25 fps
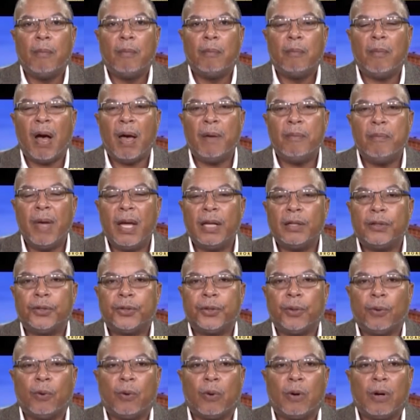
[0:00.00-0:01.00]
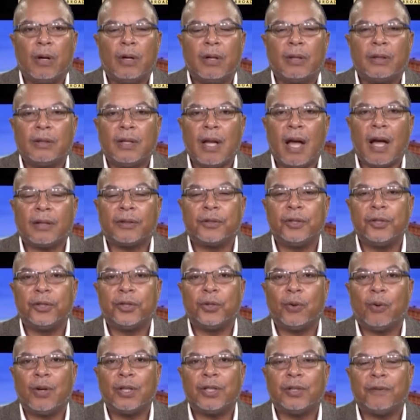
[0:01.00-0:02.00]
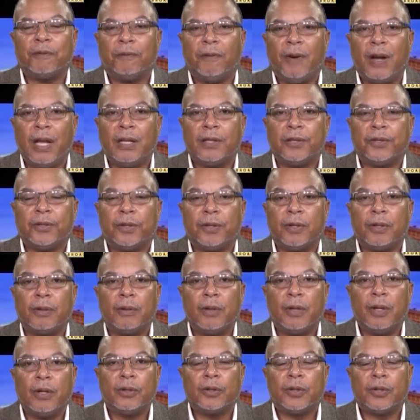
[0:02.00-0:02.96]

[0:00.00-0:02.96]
My mentor, Dr. George Fraser,